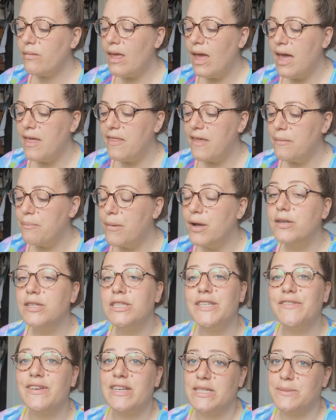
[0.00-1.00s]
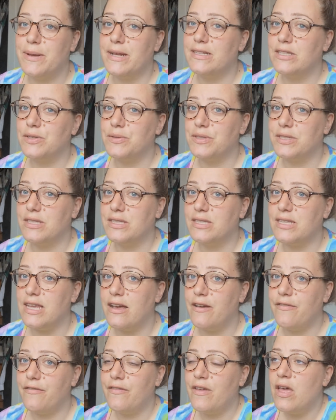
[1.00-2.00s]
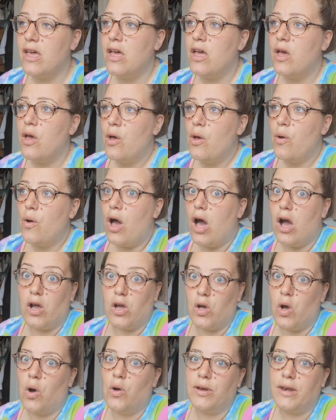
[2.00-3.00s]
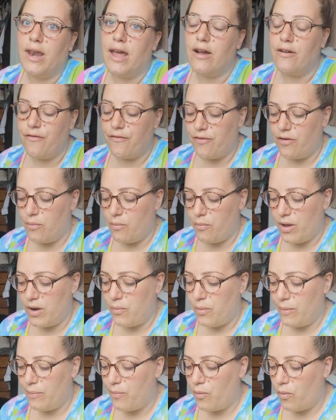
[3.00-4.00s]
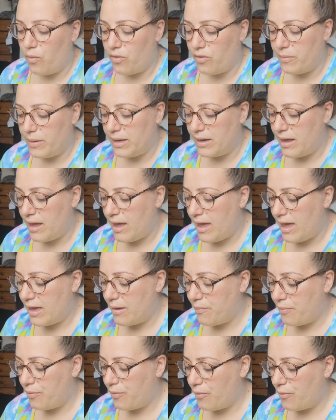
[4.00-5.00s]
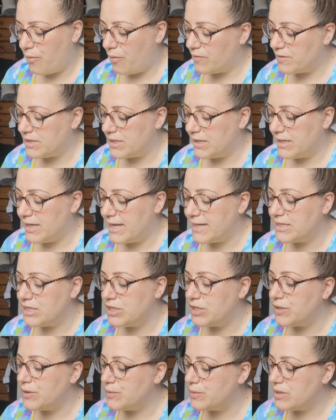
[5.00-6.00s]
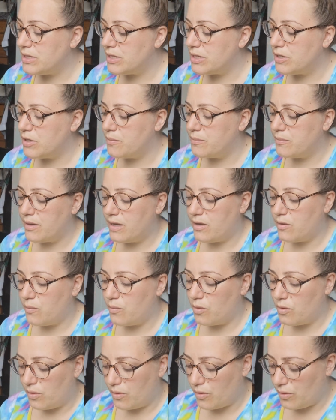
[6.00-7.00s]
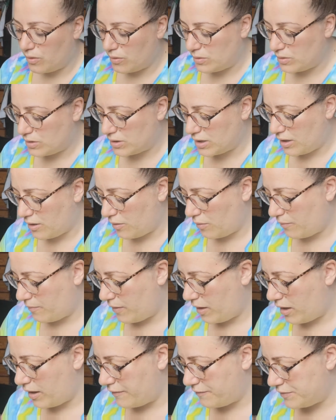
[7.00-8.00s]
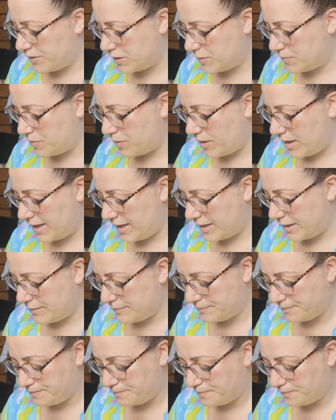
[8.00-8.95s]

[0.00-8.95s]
and then most of his pencils and stuff are gone now from when we bought them in April. Obviously kids use them and whatnot, so I've just put in